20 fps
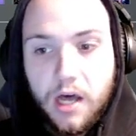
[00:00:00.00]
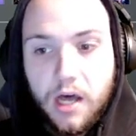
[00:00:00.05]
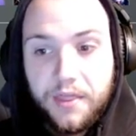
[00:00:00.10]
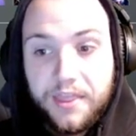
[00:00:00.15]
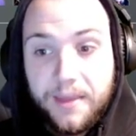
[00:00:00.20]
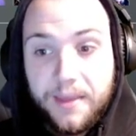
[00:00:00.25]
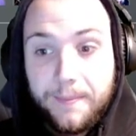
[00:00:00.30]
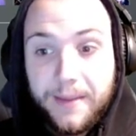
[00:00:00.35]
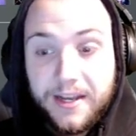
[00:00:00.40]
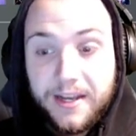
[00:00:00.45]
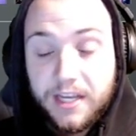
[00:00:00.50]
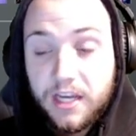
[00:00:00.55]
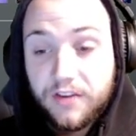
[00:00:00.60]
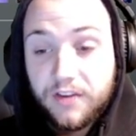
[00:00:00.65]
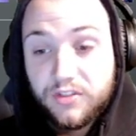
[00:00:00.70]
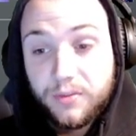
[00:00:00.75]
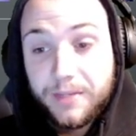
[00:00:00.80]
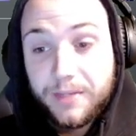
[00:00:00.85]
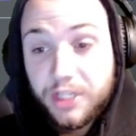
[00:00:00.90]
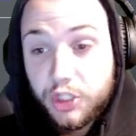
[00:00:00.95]
They made a
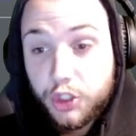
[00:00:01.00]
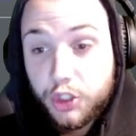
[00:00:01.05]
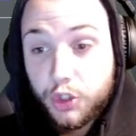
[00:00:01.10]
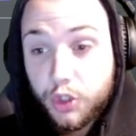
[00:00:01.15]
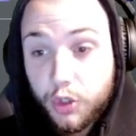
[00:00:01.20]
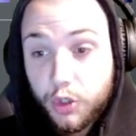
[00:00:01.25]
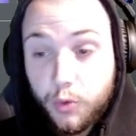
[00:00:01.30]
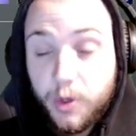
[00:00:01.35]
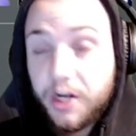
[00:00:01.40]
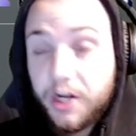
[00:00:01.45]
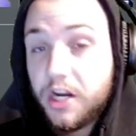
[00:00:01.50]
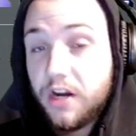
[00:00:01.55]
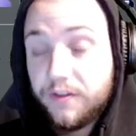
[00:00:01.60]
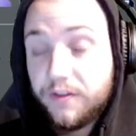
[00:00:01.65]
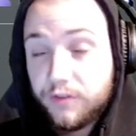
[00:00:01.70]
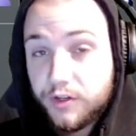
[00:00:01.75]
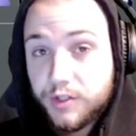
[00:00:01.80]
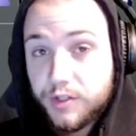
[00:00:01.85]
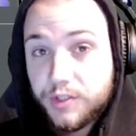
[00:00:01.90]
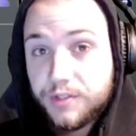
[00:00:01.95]
cover-based shooter where
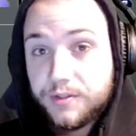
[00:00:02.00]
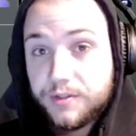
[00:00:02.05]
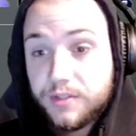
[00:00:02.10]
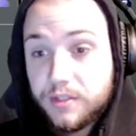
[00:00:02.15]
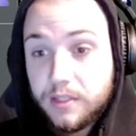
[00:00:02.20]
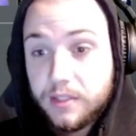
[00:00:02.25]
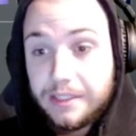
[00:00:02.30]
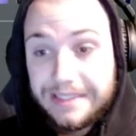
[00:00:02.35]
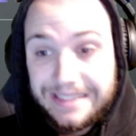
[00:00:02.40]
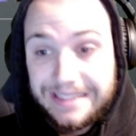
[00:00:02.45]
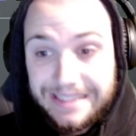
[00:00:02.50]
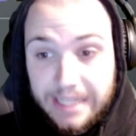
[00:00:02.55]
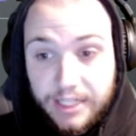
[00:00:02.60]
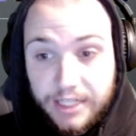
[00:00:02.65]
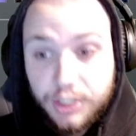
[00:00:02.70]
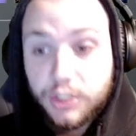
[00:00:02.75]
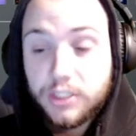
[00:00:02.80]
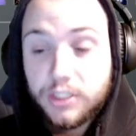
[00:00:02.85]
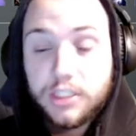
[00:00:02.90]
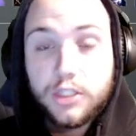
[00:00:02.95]
cover is
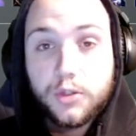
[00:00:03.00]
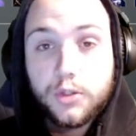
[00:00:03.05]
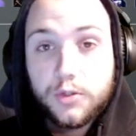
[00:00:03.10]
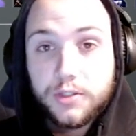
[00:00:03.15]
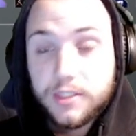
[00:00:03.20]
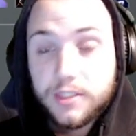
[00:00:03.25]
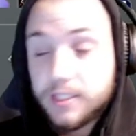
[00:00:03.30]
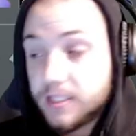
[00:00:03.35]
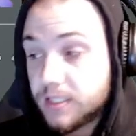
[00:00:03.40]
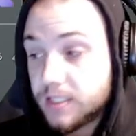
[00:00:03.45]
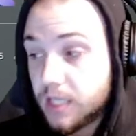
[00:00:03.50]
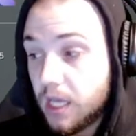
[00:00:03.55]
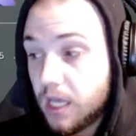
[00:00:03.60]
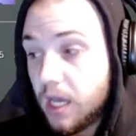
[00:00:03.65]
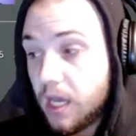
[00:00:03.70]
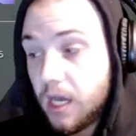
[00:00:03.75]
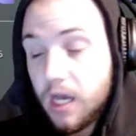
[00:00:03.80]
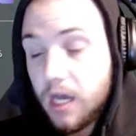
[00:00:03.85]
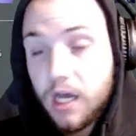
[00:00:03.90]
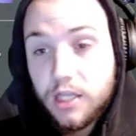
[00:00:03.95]
essentially useless.
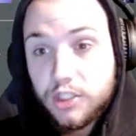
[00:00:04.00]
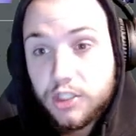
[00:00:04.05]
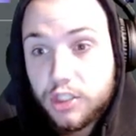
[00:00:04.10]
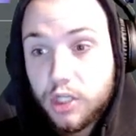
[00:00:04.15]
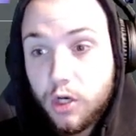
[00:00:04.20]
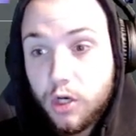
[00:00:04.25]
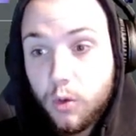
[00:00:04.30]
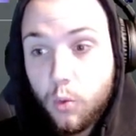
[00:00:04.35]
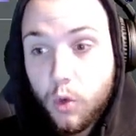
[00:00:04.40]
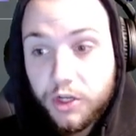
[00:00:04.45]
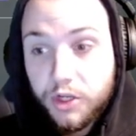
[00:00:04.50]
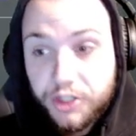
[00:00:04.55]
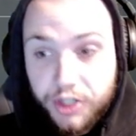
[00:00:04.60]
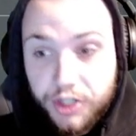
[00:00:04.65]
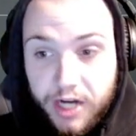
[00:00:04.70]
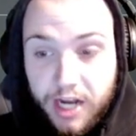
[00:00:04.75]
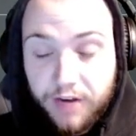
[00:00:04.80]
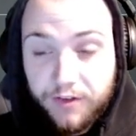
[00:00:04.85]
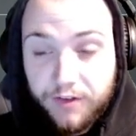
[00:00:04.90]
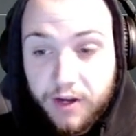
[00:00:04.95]
So once
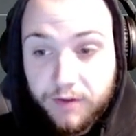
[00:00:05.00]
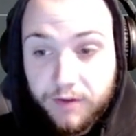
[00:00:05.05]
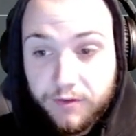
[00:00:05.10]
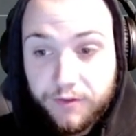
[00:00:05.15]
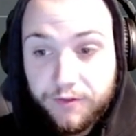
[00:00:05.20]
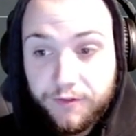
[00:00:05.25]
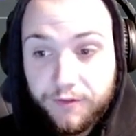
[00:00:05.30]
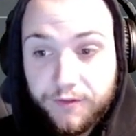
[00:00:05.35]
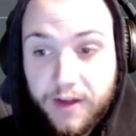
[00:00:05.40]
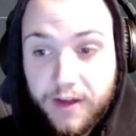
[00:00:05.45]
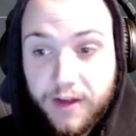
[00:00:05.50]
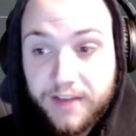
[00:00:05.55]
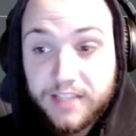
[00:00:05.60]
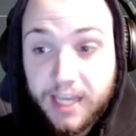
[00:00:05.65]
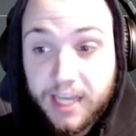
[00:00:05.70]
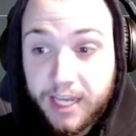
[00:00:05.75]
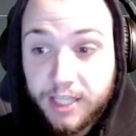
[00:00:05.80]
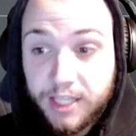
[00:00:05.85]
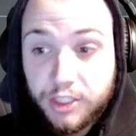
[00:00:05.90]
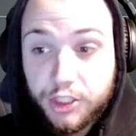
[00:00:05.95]
you're out of cover for 5
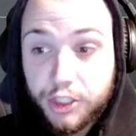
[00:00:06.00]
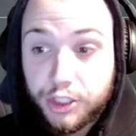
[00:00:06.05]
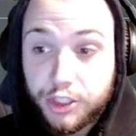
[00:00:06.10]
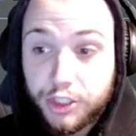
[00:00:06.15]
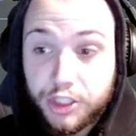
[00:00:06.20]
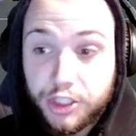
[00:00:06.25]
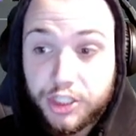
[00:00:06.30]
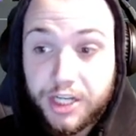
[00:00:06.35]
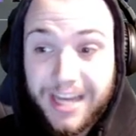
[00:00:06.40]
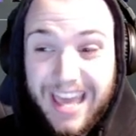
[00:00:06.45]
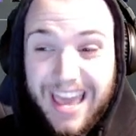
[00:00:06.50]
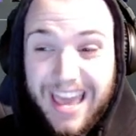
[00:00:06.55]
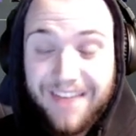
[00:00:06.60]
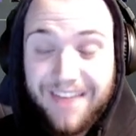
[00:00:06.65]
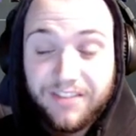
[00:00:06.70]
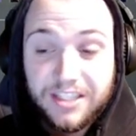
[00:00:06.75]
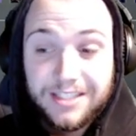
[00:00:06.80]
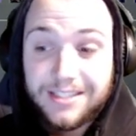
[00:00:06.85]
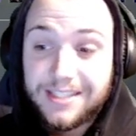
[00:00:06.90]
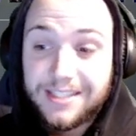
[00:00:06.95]
seconds, you're just going to have
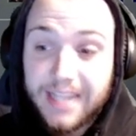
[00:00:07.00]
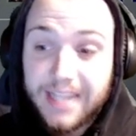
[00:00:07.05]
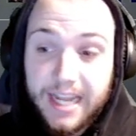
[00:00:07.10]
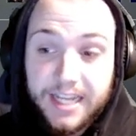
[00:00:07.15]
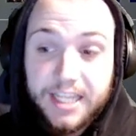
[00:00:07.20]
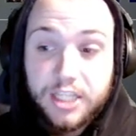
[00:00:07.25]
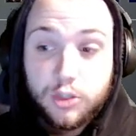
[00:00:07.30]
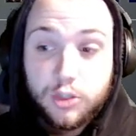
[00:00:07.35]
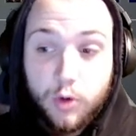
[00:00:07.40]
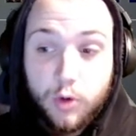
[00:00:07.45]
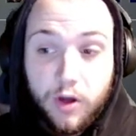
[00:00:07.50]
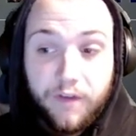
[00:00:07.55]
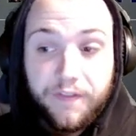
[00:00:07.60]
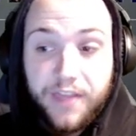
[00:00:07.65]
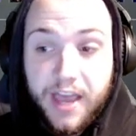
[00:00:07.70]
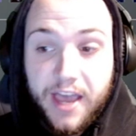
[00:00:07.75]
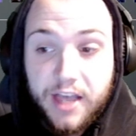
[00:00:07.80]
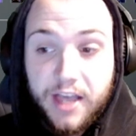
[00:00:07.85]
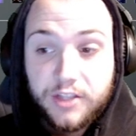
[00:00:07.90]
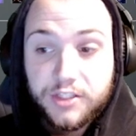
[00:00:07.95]
a steady
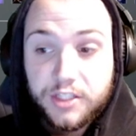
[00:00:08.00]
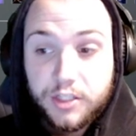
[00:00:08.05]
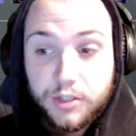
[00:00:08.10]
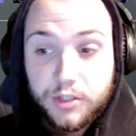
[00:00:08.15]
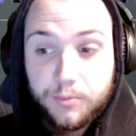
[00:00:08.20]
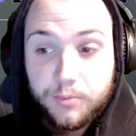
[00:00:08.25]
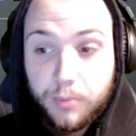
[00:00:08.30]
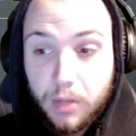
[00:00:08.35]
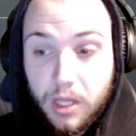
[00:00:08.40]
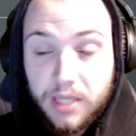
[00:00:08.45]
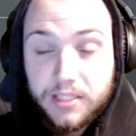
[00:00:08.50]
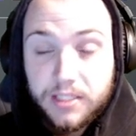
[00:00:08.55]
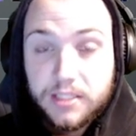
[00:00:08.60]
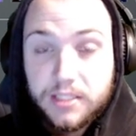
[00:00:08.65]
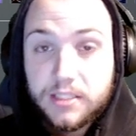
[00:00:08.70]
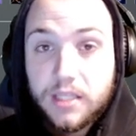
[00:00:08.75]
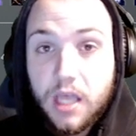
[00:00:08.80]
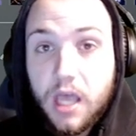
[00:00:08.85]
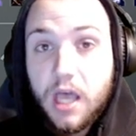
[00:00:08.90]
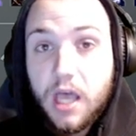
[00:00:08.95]
12,000
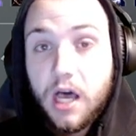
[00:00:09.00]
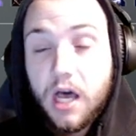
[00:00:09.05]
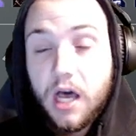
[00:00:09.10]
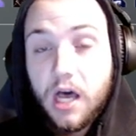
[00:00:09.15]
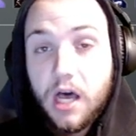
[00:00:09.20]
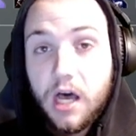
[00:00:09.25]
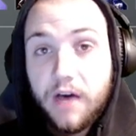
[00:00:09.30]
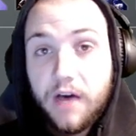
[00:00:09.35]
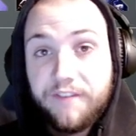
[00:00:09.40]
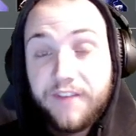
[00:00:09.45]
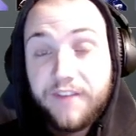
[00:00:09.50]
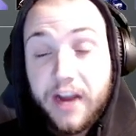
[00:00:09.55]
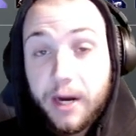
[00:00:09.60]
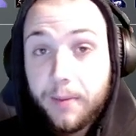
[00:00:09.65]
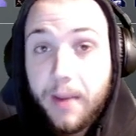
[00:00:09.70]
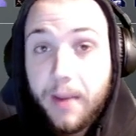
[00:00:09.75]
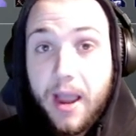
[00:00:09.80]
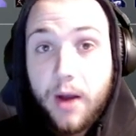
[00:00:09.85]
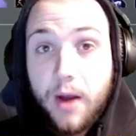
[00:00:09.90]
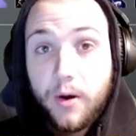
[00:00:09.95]
plus
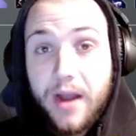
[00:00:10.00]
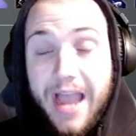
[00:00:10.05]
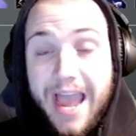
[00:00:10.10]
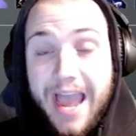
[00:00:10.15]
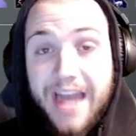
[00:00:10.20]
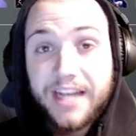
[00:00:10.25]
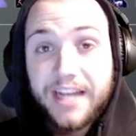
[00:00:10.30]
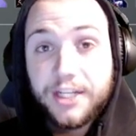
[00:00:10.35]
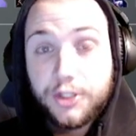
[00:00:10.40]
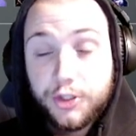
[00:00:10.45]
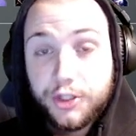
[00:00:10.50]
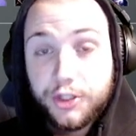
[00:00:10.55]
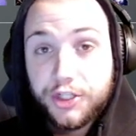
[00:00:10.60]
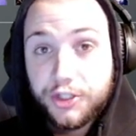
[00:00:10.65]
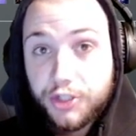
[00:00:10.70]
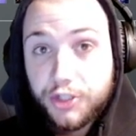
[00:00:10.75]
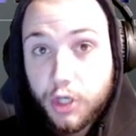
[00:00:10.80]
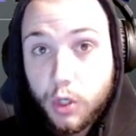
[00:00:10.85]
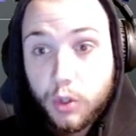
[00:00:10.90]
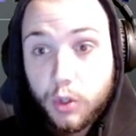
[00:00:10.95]
firepower added to your
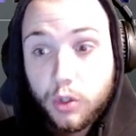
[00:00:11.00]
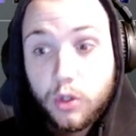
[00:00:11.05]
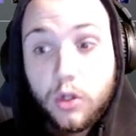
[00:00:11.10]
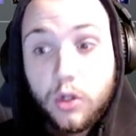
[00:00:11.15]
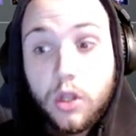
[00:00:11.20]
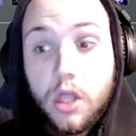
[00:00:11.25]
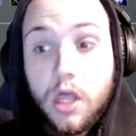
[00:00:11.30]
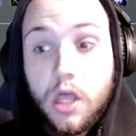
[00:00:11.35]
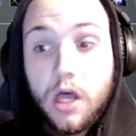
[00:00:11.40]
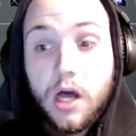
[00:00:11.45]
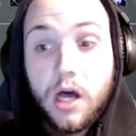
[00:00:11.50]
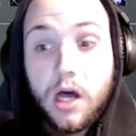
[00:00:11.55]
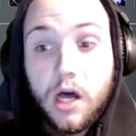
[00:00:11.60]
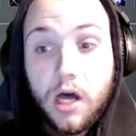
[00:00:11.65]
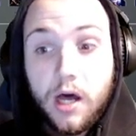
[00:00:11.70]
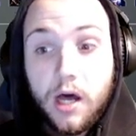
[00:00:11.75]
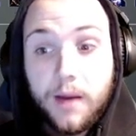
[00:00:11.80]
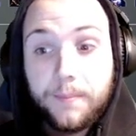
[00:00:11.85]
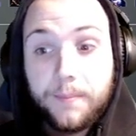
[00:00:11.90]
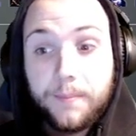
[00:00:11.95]
total
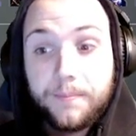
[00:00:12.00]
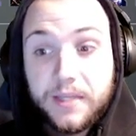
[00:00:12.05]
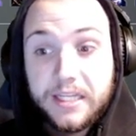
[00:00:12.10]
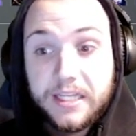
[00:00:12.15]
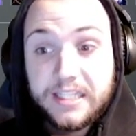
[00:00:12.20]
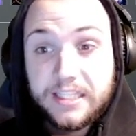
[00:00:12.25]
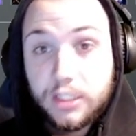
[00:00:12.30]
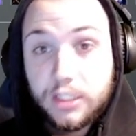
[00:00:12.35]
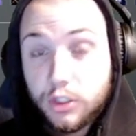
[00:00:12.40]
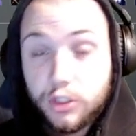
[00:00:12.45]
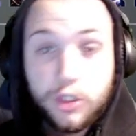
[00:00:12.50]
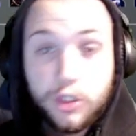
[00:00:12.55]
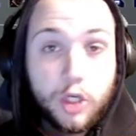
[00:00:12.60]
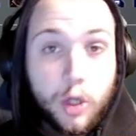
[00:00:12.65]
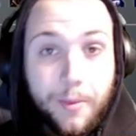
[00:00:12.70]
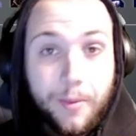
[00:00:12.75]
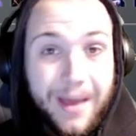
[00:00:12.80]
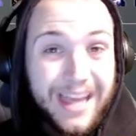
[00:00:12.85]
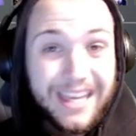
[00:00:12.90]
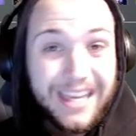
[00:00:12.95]
until you
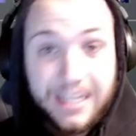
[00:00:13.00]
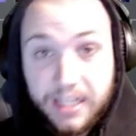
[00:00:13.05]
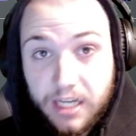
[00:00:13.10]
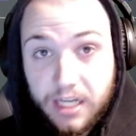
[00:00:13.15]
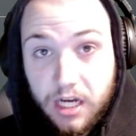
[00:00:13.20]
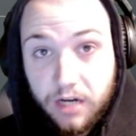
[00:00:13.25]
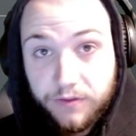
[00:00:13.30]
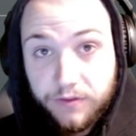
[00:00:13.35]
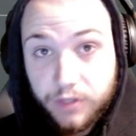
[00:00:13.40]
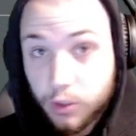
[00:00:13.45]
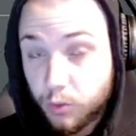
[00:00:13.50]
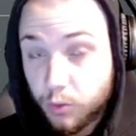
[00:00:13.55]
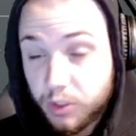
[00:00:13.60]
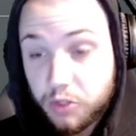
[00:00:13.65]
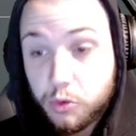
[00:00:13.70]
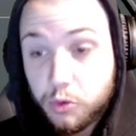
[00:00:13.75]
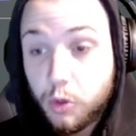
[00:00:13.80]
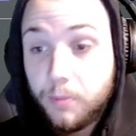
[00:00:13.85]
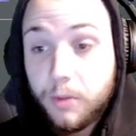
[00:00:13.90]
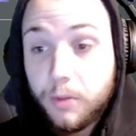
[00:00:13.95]
go back into cover,
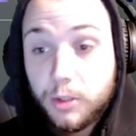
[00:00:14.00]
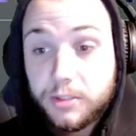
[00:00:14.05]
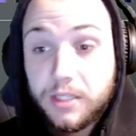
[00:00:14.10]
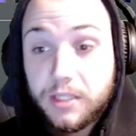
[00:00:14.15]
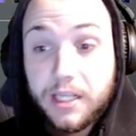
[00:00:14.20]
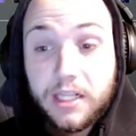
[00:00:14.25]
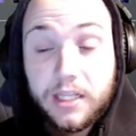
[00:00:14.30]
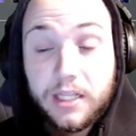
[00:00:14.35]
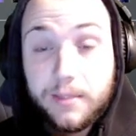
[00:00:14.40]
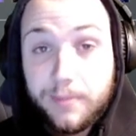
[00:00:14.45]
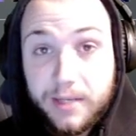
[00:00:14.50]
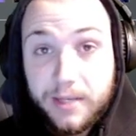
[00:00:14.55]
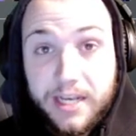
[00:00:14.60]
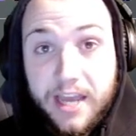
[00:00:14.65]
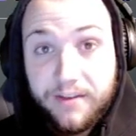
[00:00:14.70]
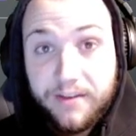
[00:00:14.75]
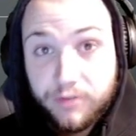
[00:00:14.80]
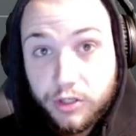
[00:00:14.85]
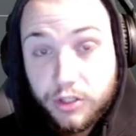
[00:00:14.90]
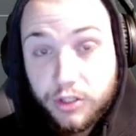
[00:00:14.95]
which will most likely be
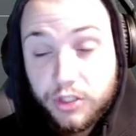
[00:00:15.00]
never.